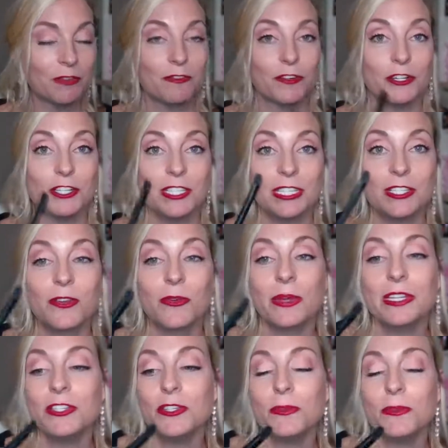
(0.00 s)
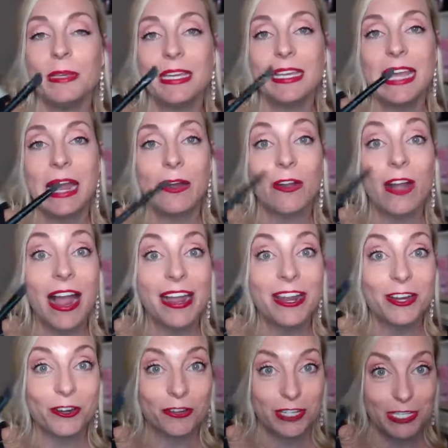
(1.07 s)
first is going to be our eye
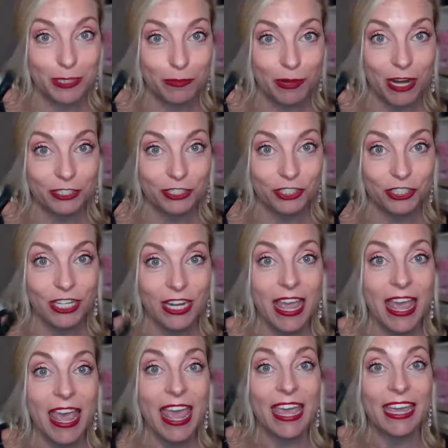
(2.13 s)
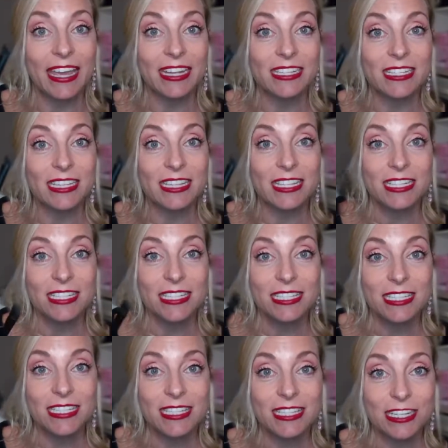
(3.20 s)
crease brush. And this
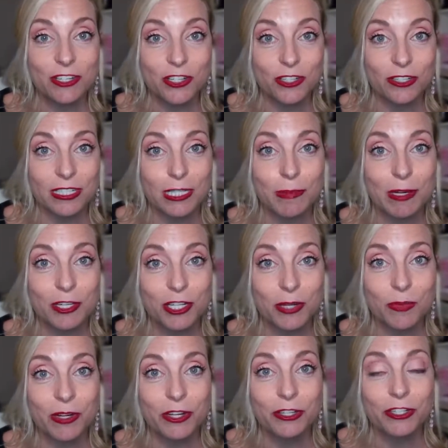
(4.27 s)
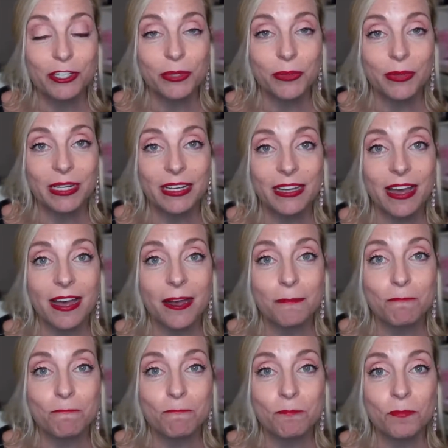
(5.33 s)
is essential, especially when you're doing
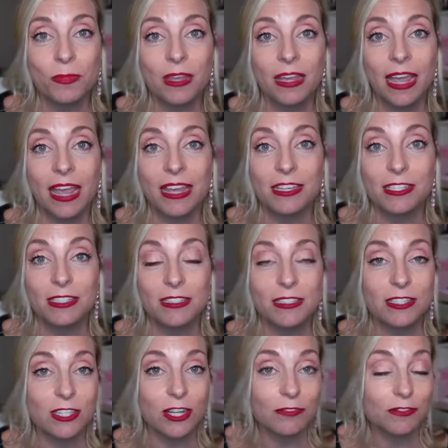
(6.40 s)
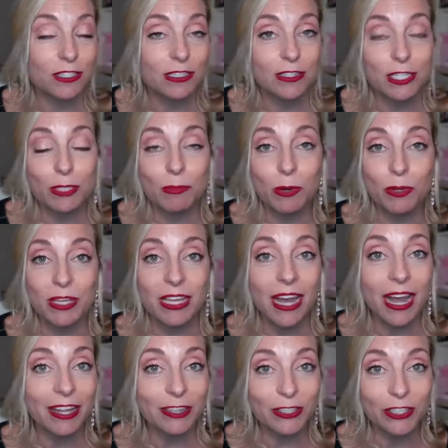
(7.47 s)
a soft and smoky
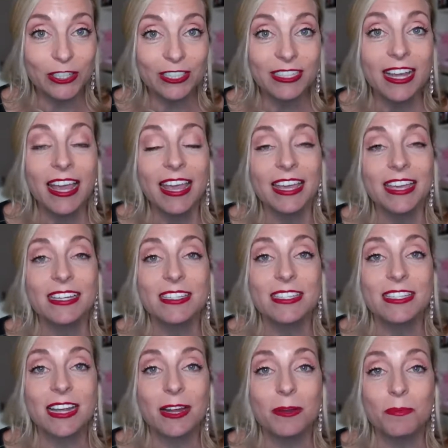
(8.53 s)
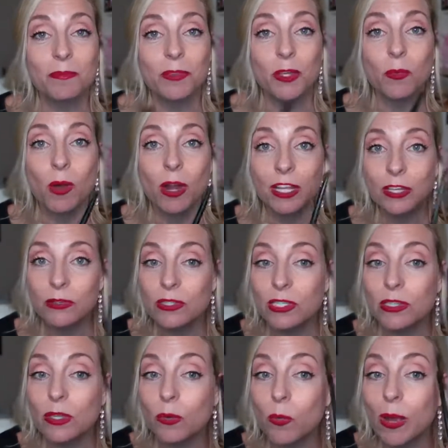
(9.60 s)
eye look, is you want to
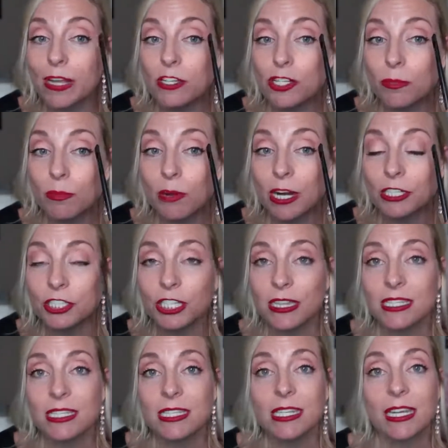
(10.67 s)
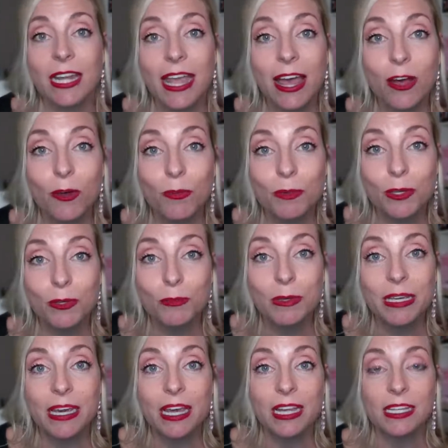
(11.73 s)
use the wedged brush. And this is going to help you
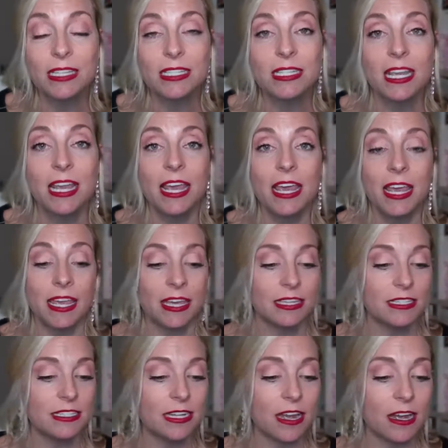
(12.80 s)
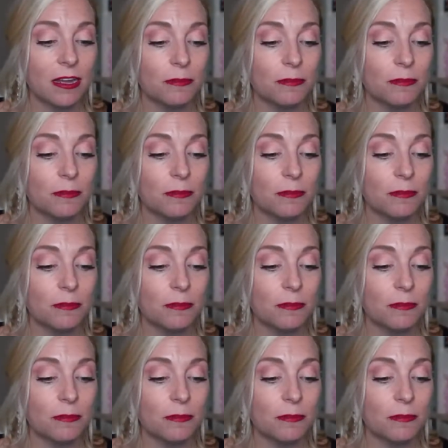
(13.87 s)
because it